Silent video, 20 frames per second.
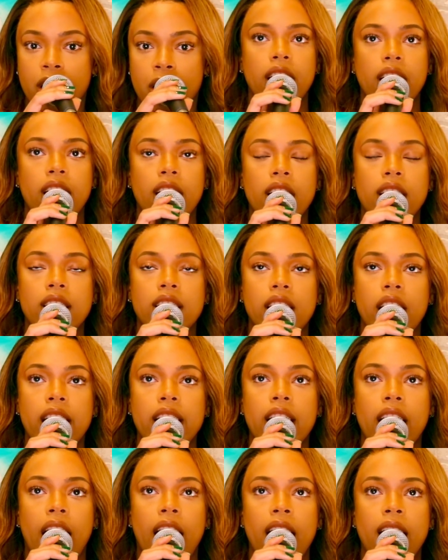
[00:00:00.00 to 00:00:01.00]
It's like
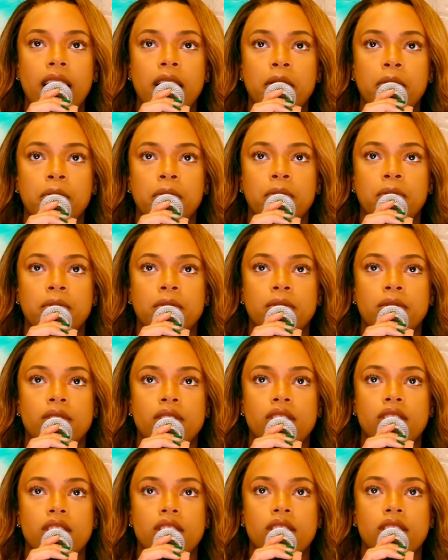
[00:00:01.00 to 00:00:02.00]
I'm
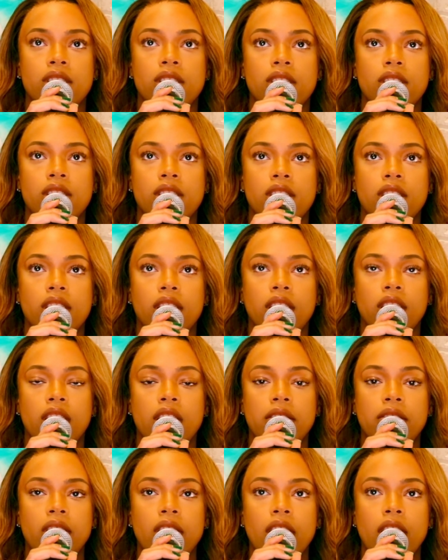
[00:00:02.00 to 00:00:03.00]

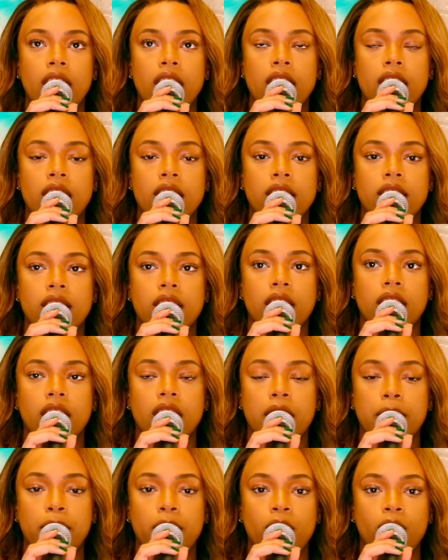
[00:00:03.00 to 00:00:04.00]
living in this
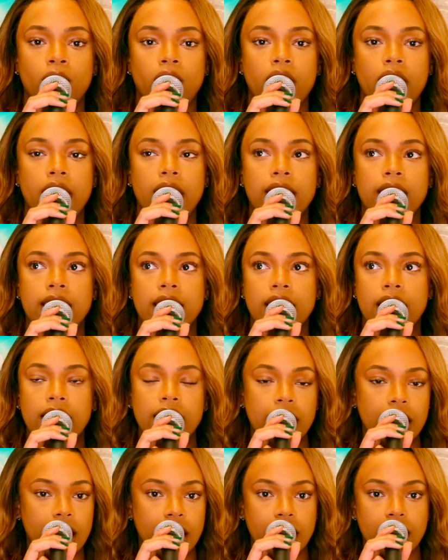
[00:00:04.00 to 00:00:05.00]
liminal
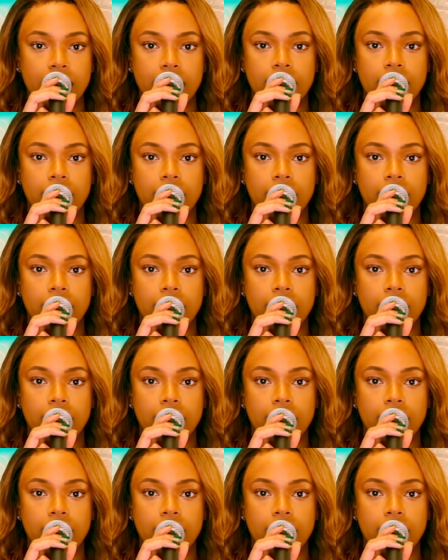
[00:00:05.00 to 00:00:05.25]
existence.